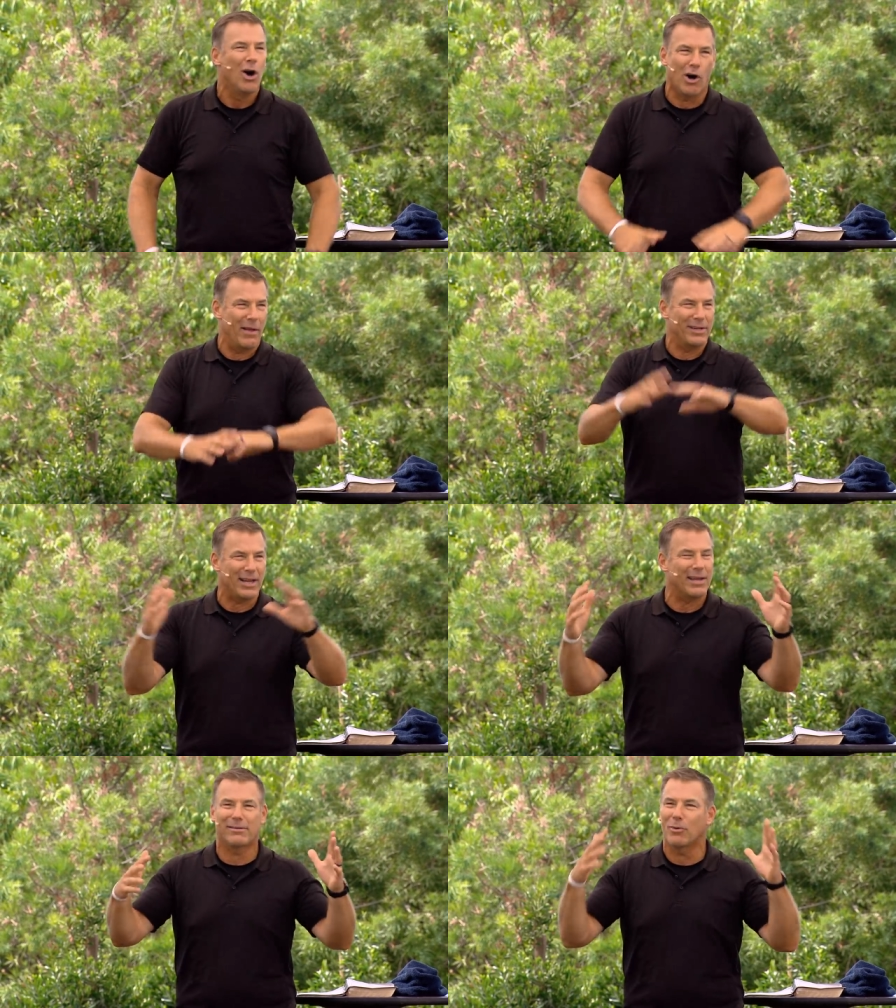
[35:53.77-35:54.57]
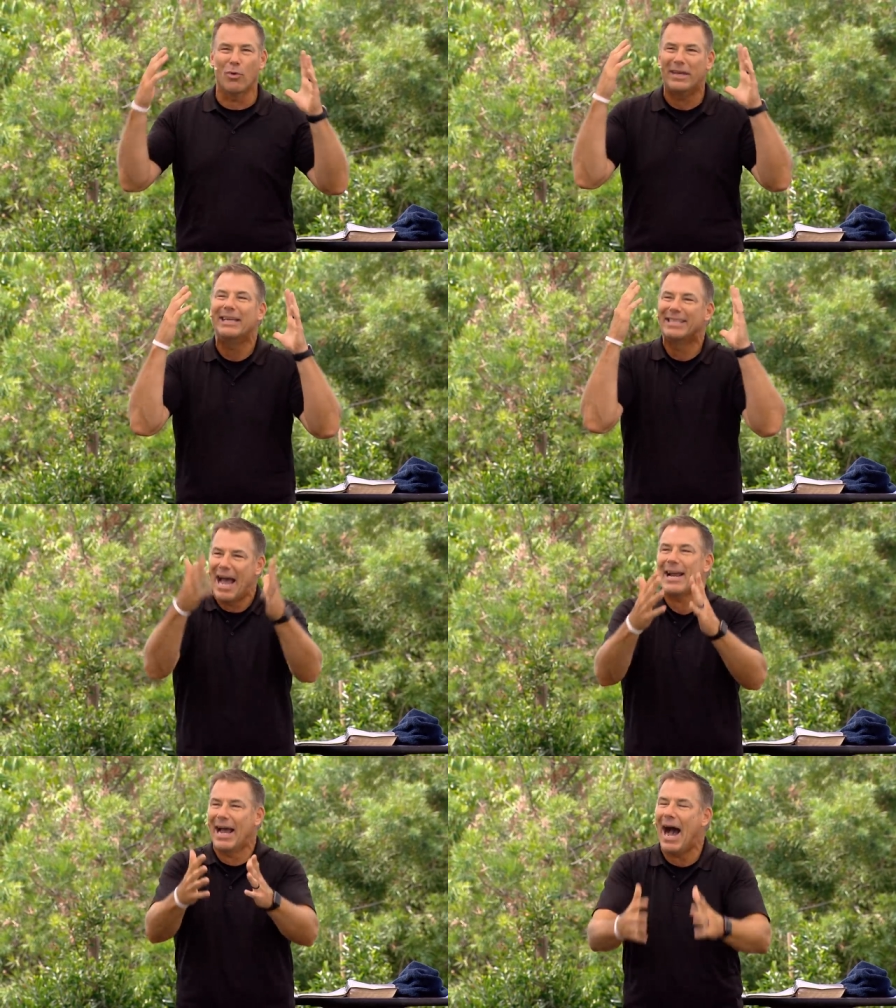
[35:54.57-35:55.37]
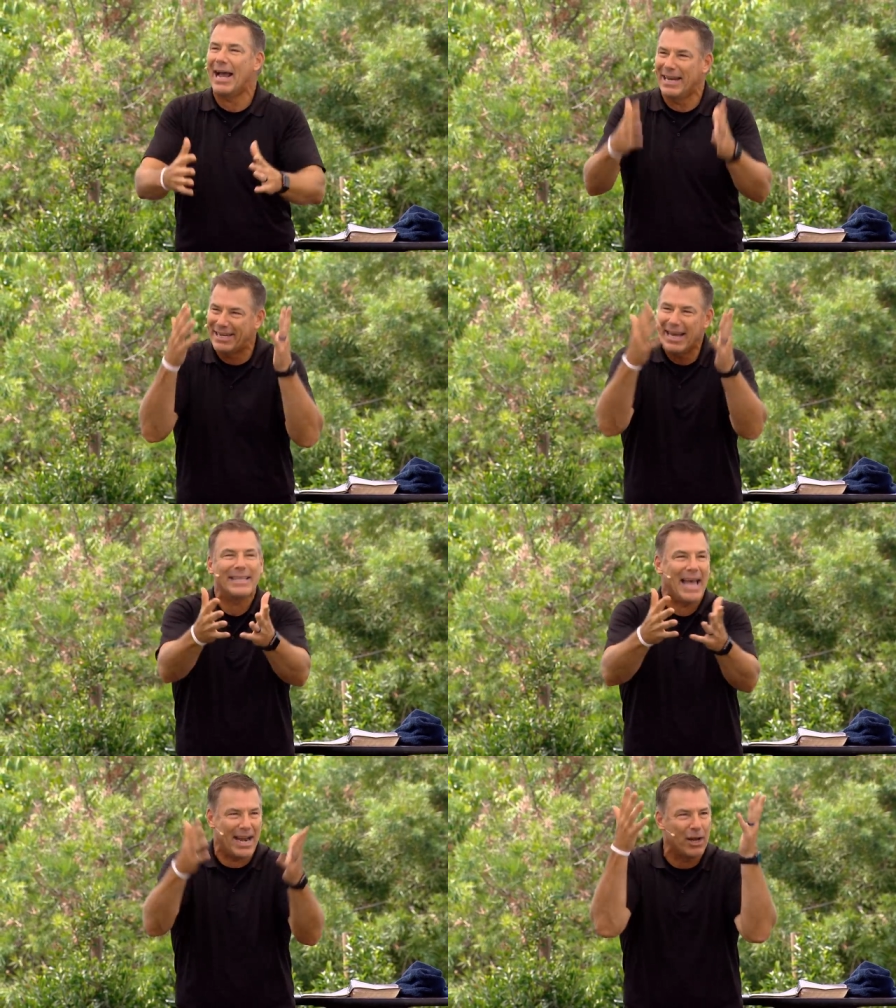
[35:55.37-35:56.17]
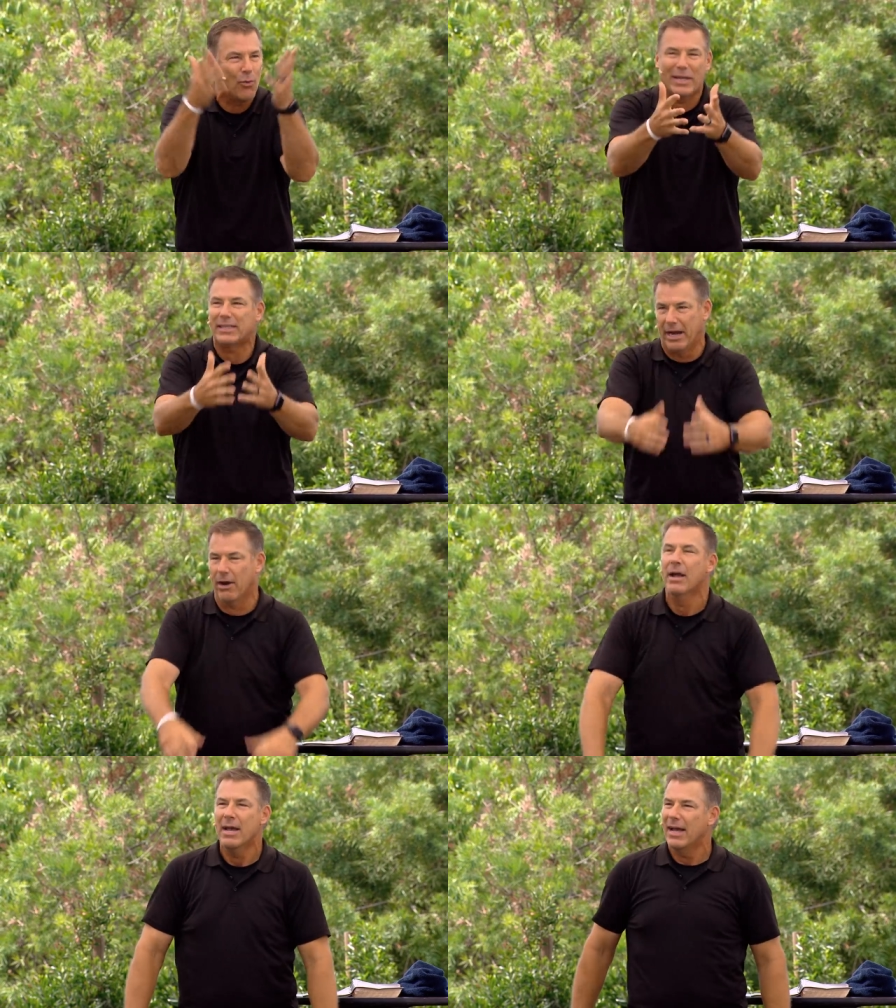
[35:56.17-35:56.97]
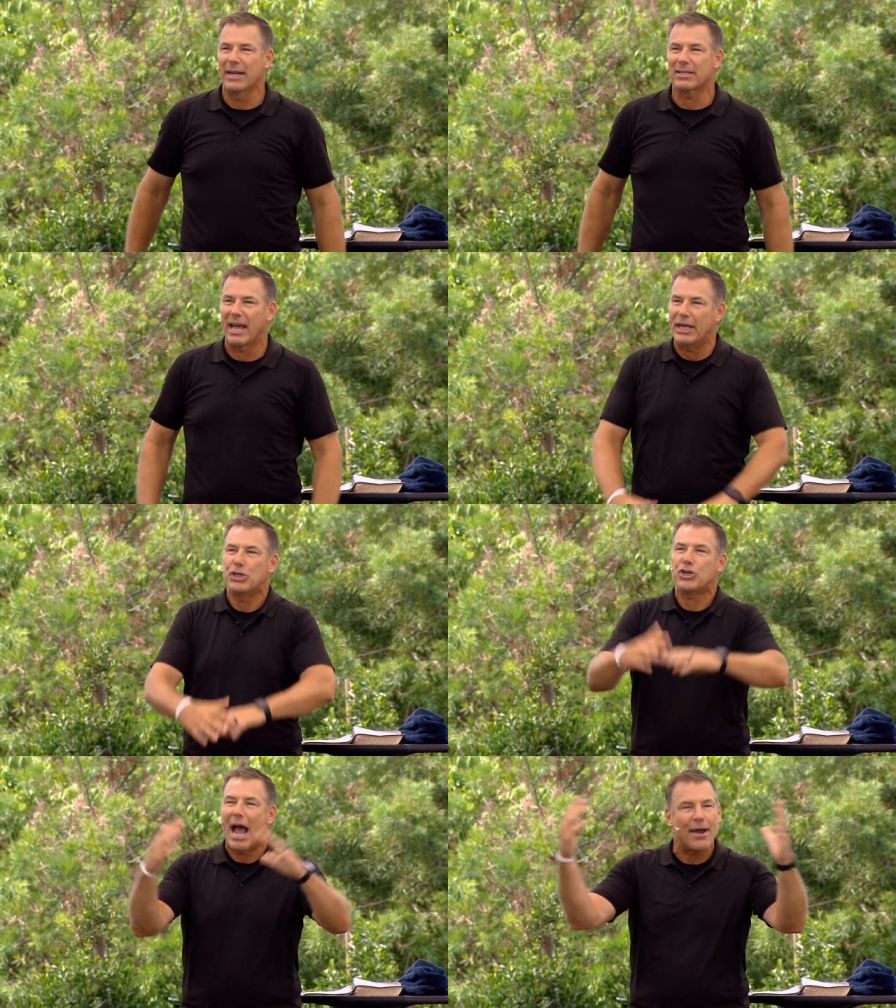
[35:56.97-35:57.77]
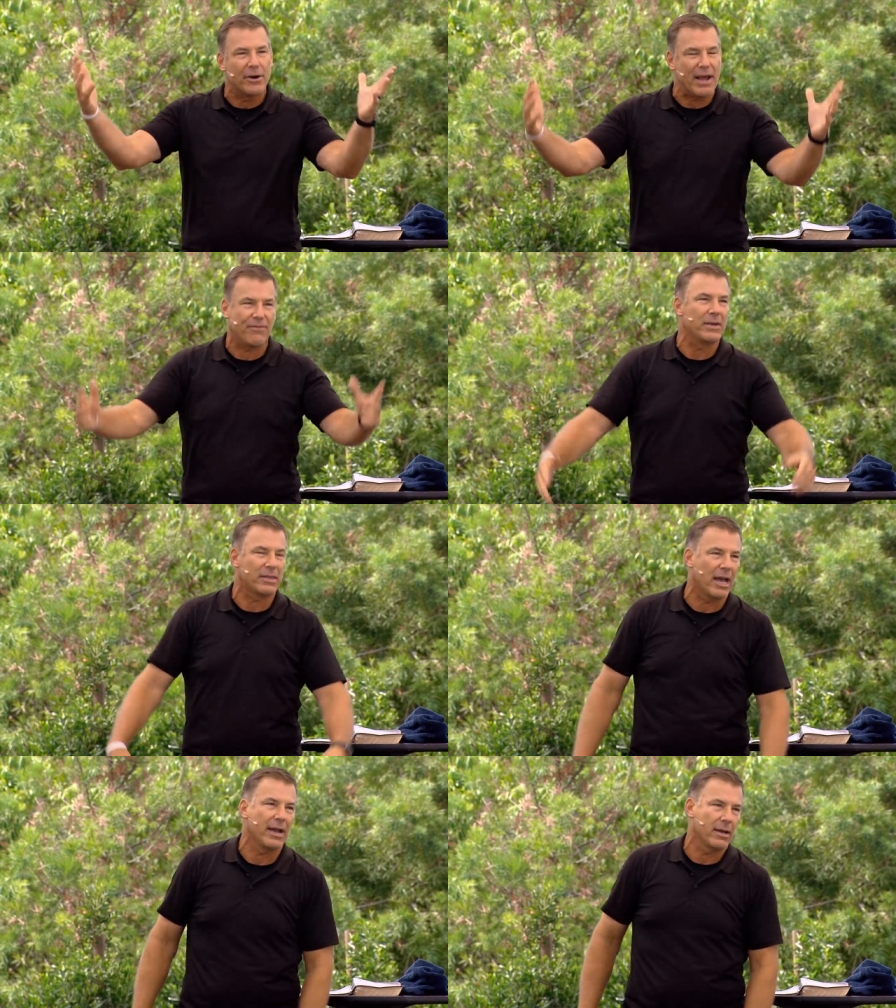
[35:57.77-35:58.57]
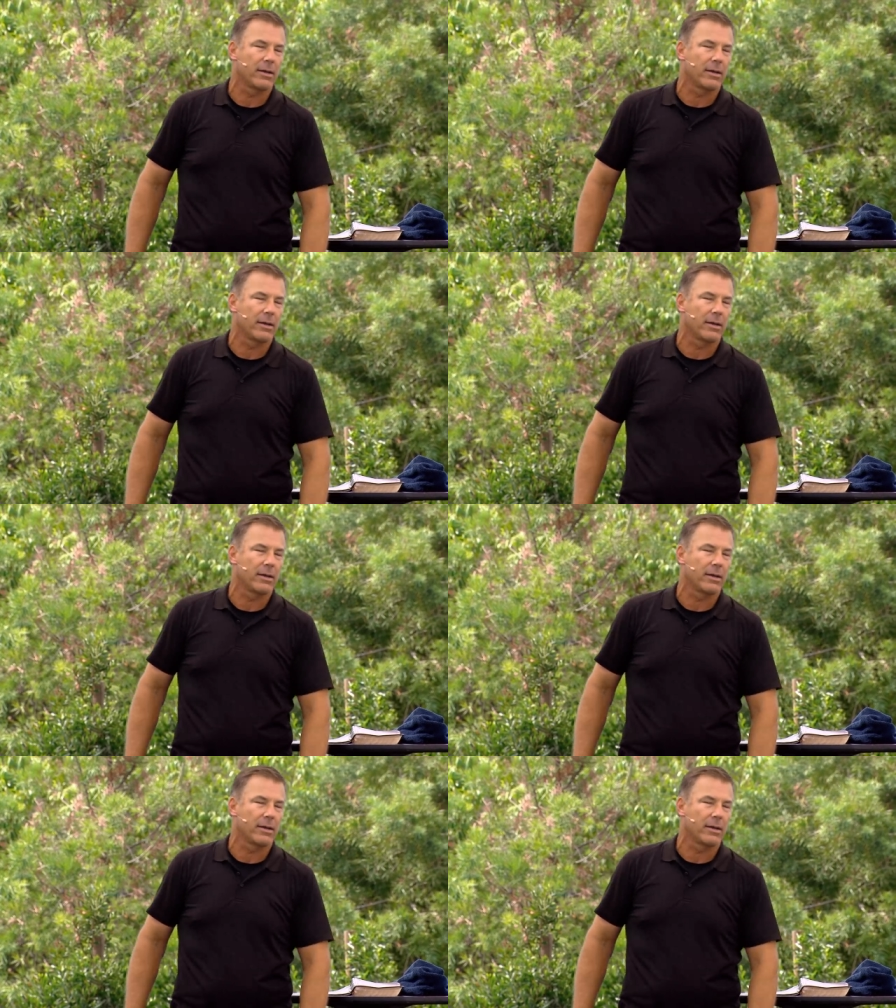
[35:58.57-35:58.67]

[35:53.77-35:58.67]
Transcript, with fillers: All he's like, he's that guy, and he did that, and he went there, and it's like it shattered everything.